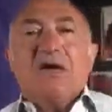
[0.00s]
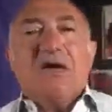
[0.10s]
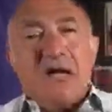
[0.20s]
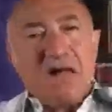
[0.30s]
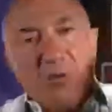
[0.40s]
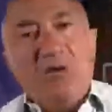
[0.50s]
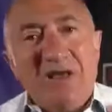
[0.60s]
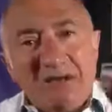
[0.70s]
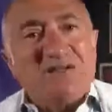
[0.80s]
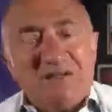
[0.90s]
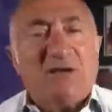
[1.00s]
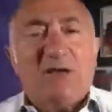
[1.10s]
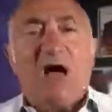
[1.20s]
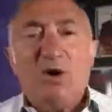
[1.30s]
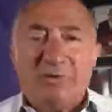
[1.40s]
And I want to instill
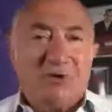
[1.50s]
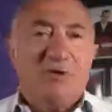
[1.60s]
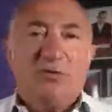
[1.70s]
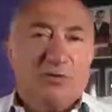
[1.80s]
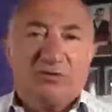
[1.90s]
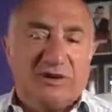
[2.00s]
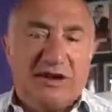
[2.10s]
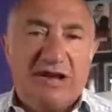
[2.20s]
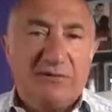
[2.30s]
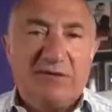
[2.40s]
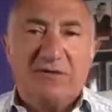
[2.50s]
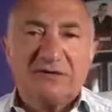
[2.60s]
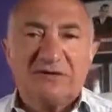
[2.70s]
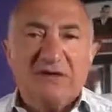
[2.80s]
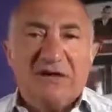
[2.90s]
hope in you all today,
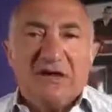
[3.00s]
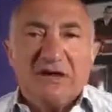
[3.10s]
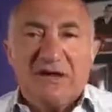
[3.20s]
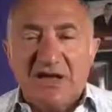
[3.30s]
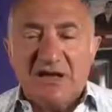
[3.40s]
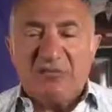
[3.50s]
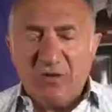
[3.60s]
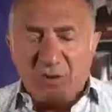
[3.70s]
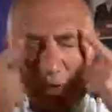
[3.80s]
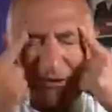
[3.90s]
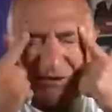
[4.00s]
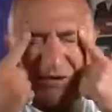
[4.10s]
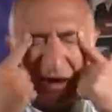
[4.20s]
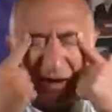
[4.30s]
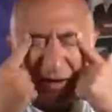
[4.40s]
because, if we watch
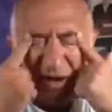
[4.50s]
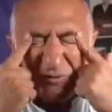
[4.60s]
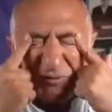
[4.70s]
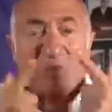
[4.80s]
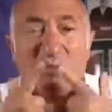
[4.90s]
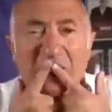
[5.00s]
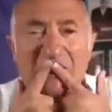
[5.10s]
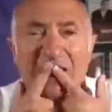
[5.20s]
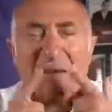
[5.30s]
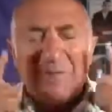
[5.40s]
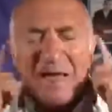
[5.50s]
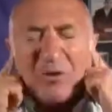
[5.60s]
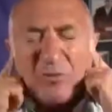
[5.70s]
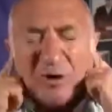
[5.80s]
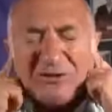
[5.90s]
our eyes, we watch our mouth,
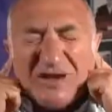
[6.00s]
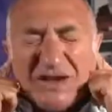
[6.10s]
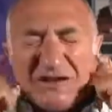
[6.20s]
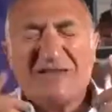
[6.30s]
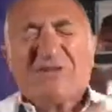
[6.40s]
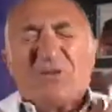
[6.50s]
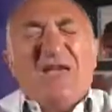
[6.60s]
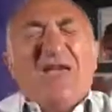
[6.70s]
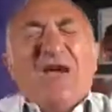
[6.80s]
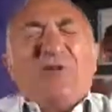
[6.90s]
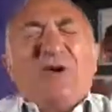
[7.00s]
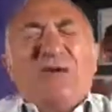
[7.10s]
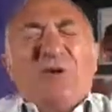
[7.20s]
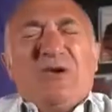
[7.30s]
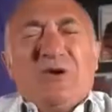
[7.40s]
we watch our ears, we
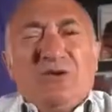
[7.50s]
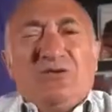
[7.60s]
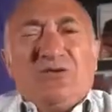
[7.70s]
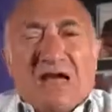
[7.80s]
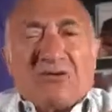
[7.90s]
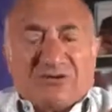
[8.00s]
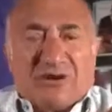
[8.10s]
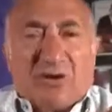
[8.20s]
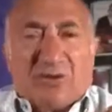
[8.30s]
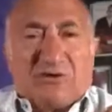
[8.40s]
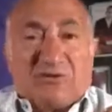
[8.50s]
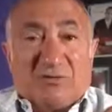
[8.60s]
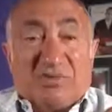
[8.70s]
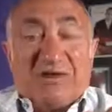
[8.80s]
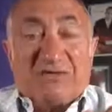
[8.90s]
use our shoulders as a
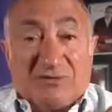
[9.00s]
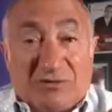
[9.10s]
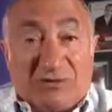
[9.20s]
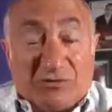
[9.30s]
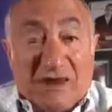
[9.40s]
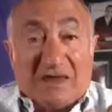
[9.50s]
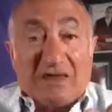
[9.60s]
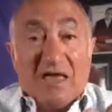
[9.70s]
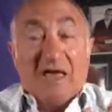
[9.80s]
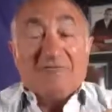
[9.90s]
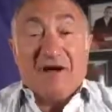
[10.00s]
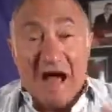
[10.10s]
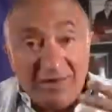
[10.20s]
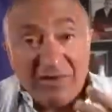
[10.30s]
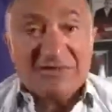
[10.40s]
place of strength for
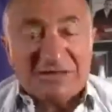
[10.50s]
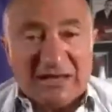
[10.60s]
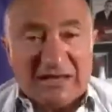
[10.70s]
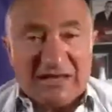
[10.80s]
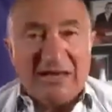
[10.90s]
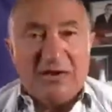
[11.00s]
others to lean